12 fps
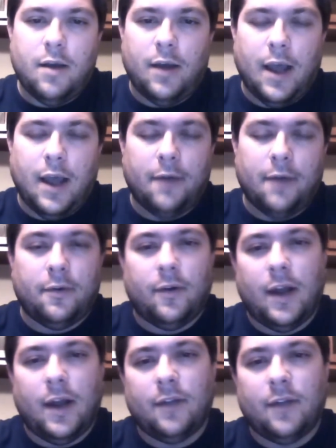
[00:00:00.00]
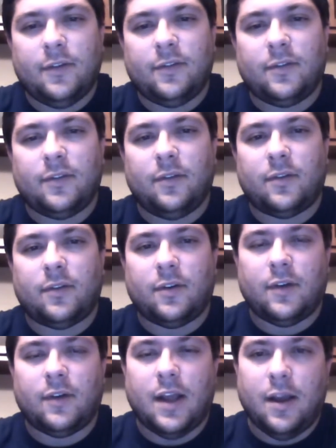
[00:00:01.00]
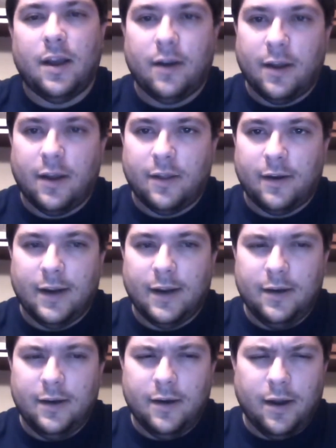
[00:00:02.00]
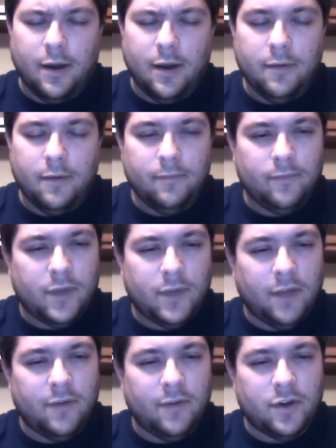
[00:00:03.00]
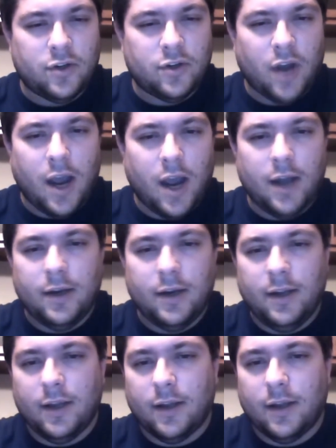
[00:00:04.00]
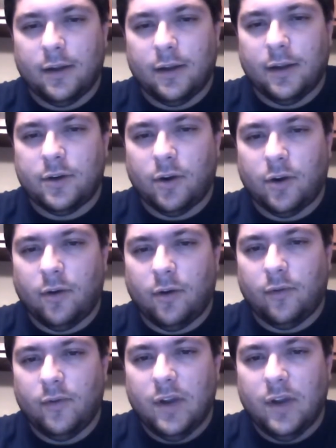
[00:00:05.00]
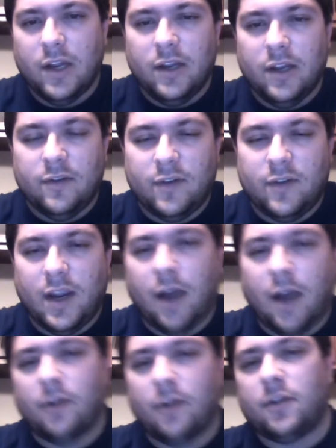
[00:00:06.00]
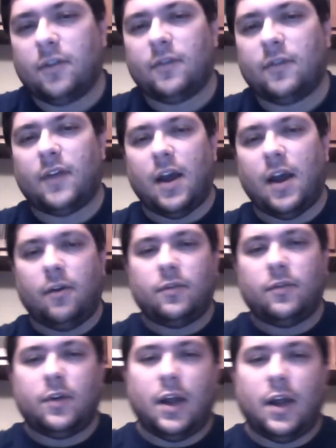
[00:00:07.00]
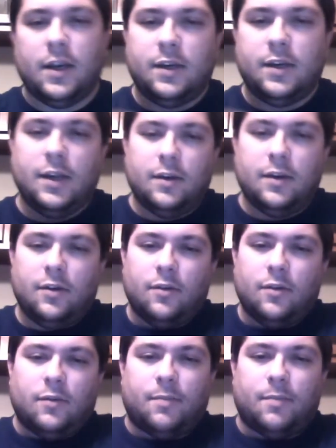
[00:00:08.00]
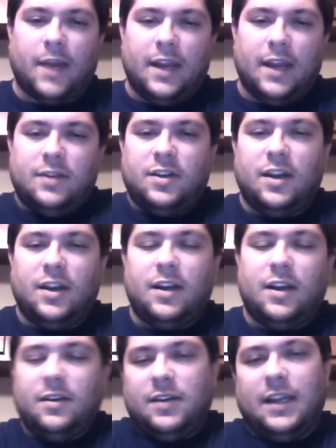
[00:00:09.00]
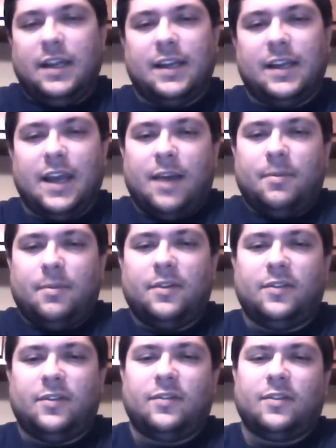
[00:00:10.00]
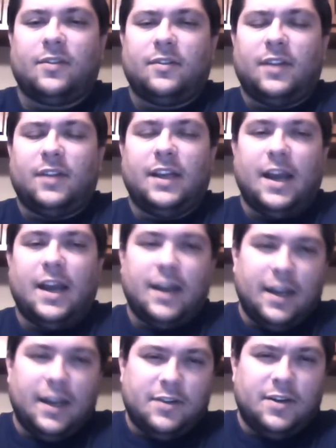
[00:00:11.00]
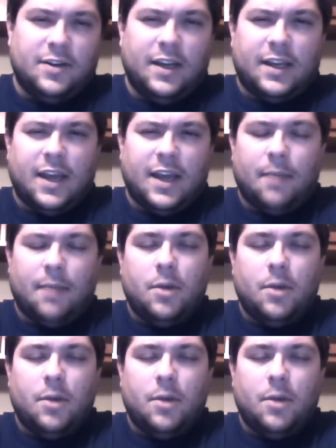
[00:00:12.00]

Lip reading: I don't know how this is going to turn out. I thought I'd give it a shot and let y'all see how it turns out. I didn't do it with my HD cam. This is certainly not an HD cam.